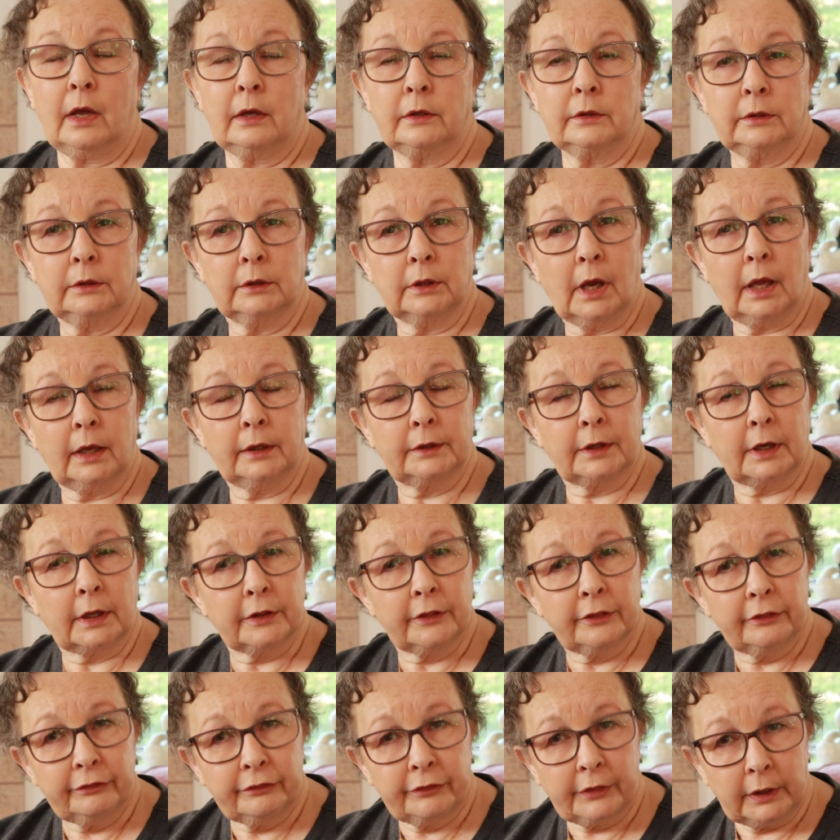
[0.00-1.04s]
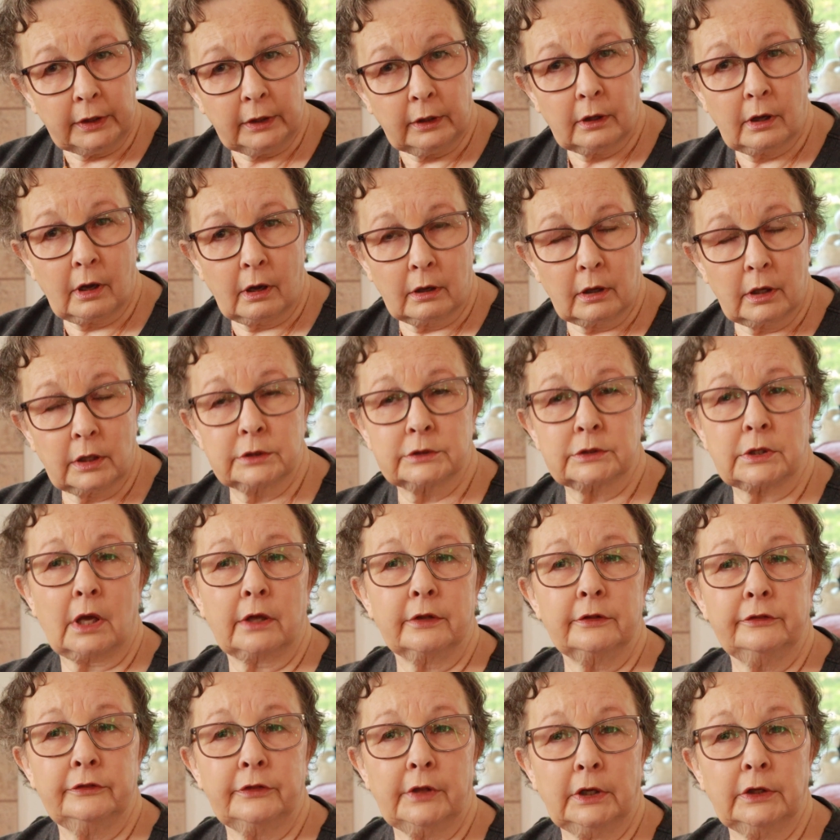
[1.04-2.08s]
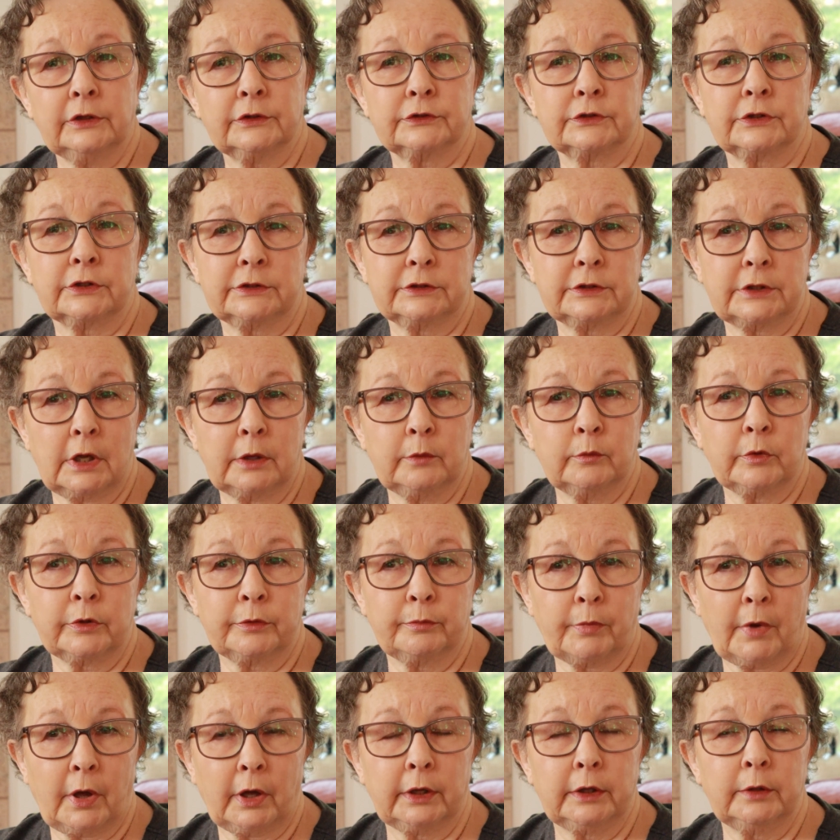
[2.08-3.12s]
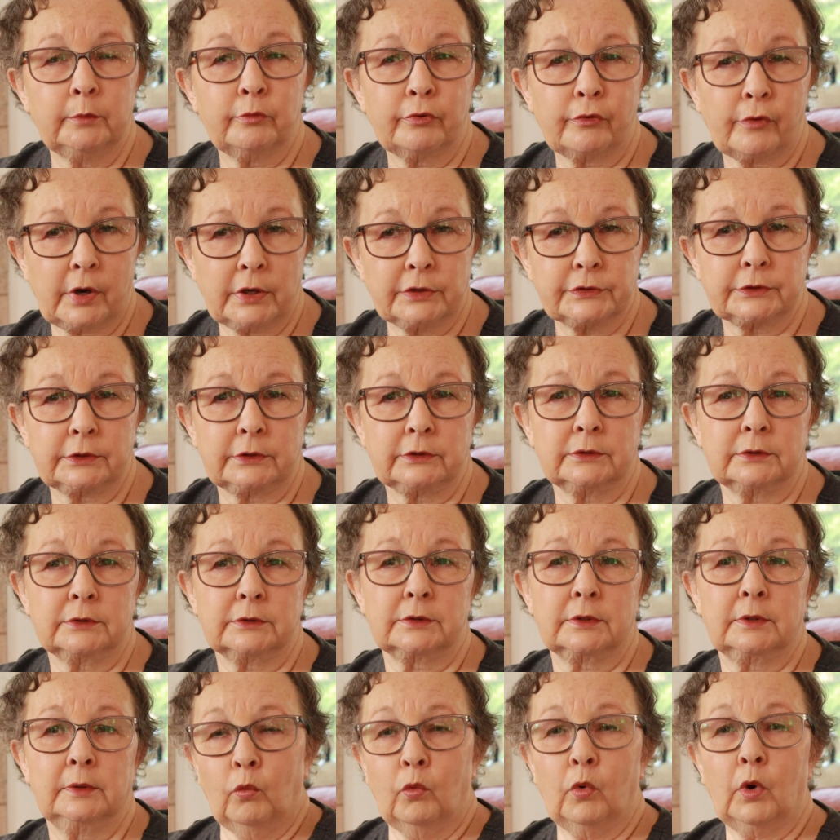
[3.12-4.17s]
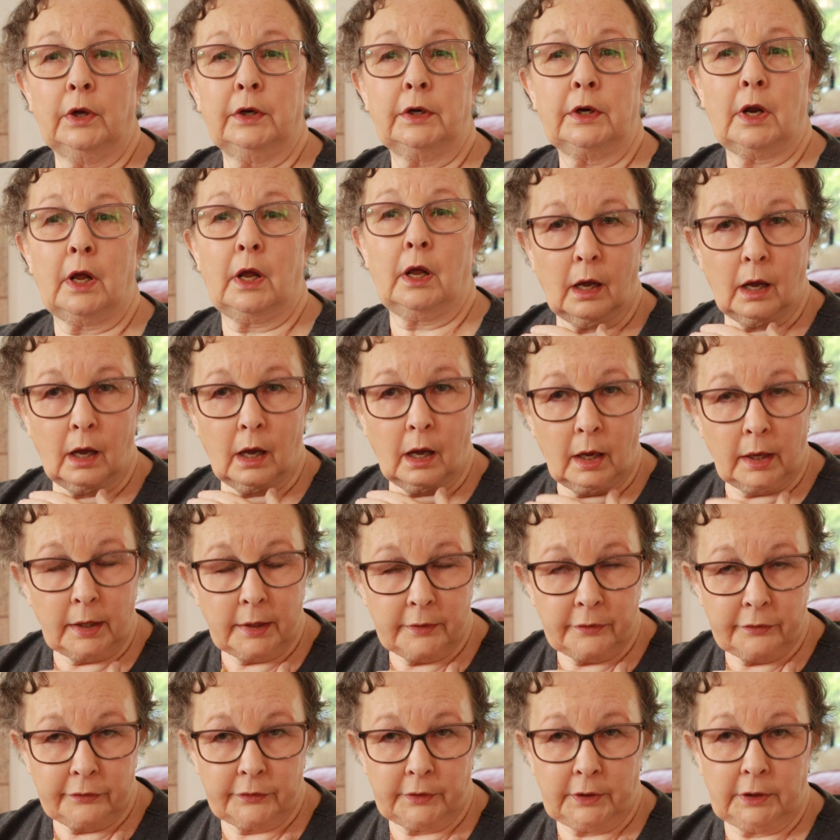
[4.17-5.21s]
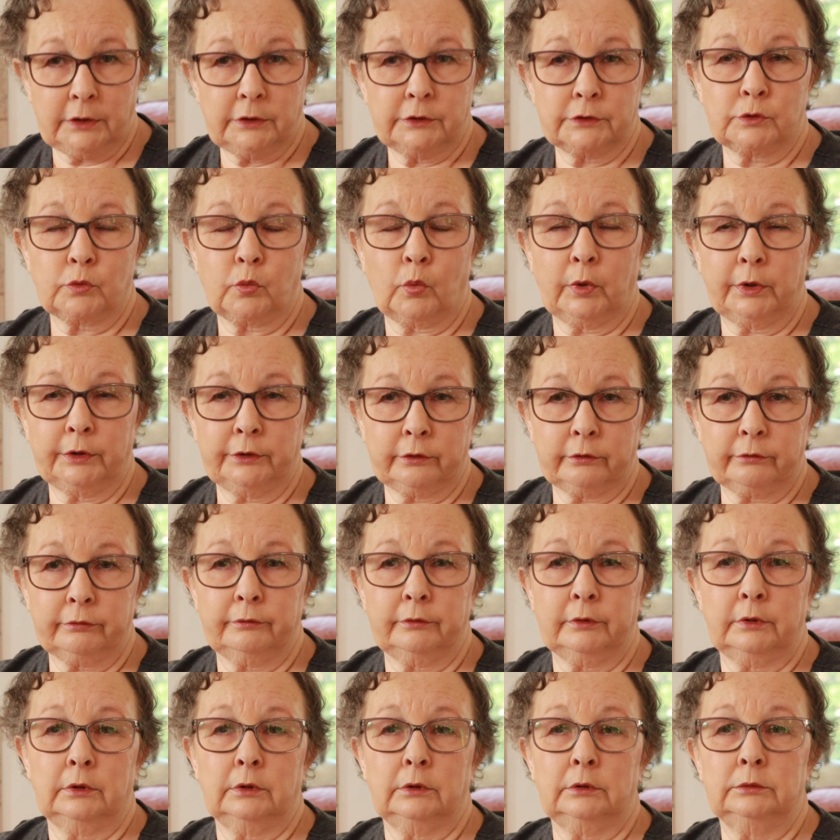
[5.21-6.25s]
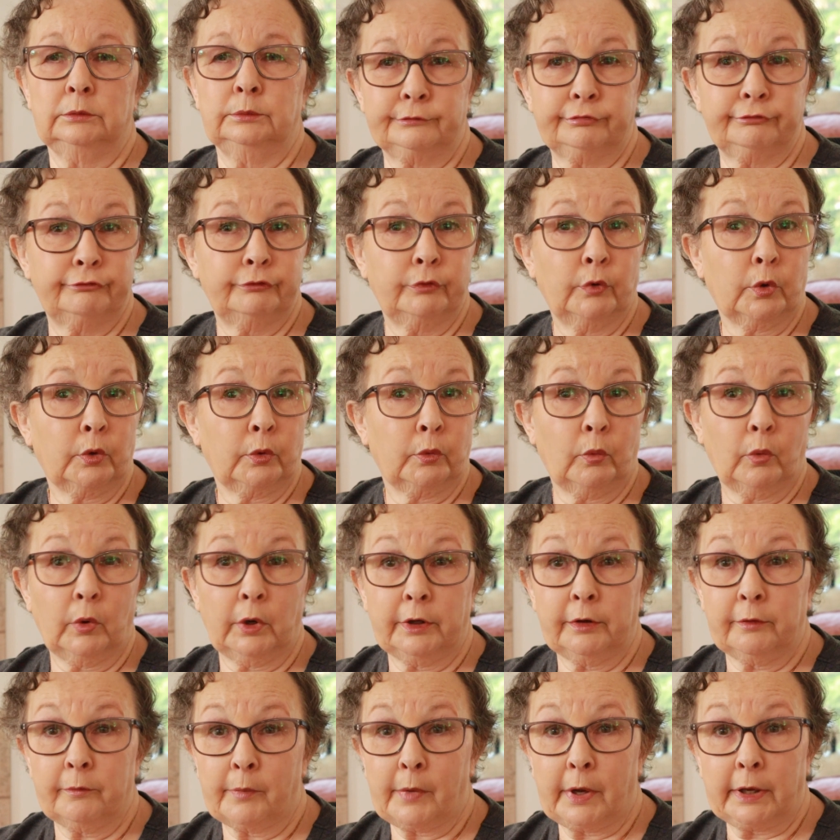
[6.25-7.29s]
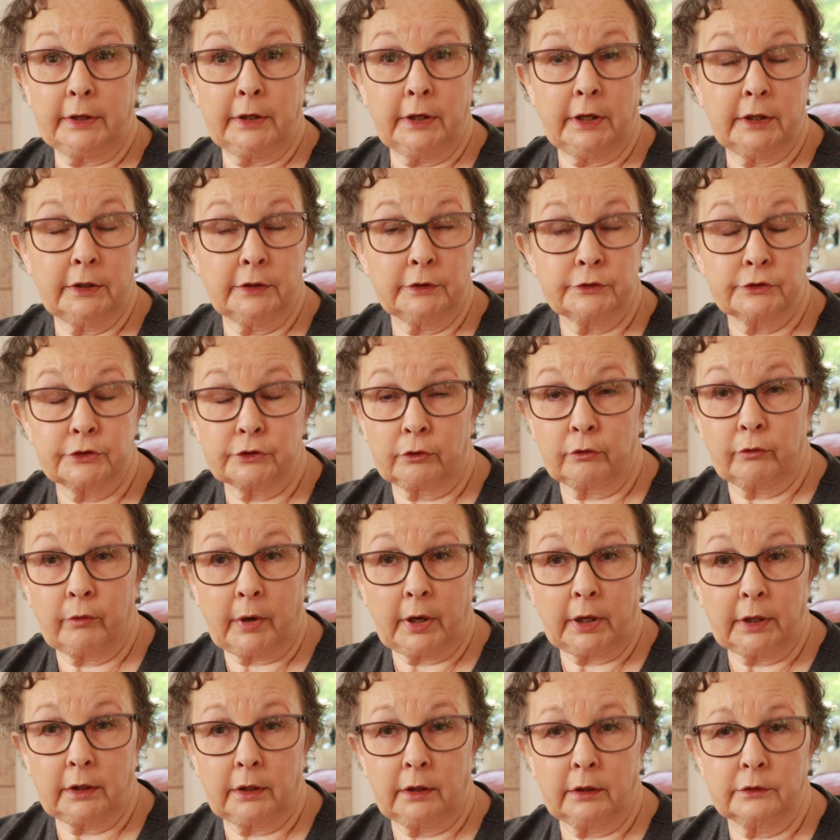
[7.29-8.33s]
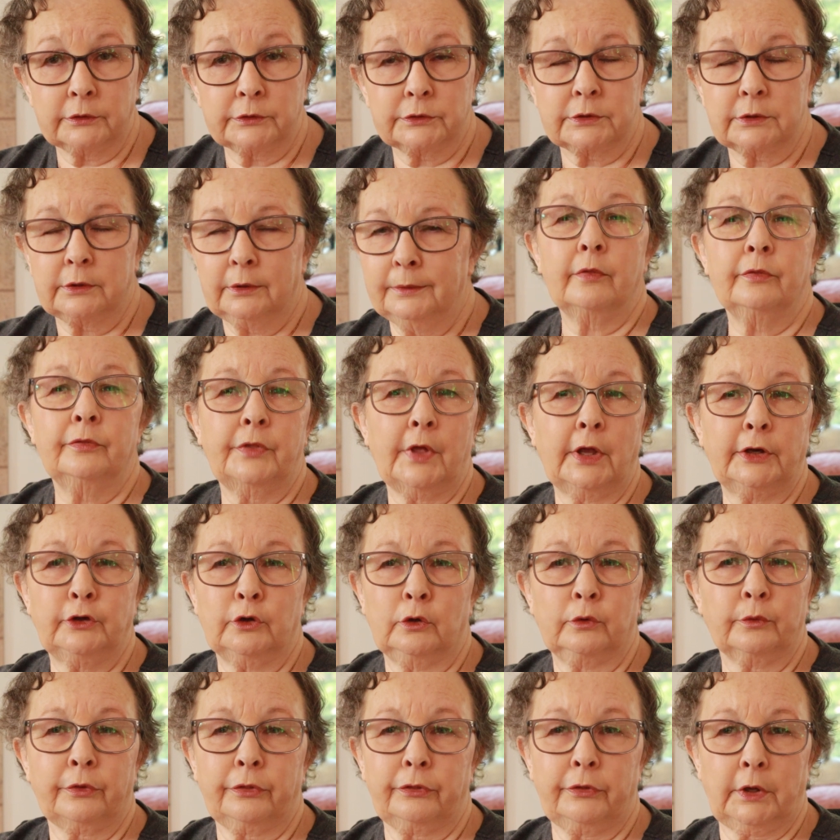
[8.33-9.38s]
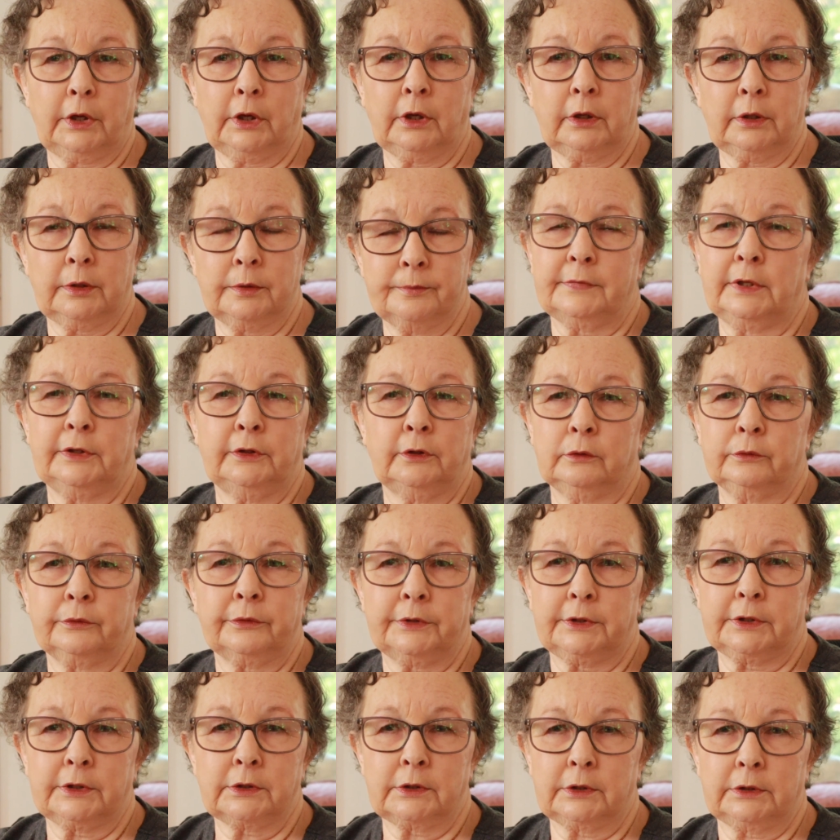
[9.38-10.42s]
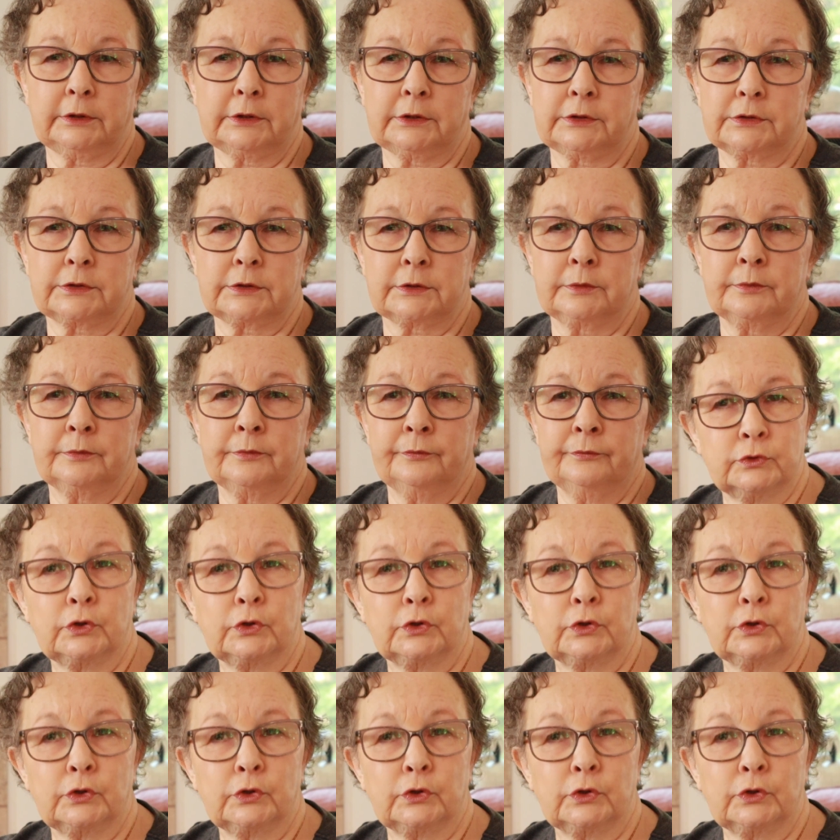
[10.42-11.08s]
And I think, guys, it's the same with buying presents. What I think is wonderful for one of my kids or grandkids, they don't think it is.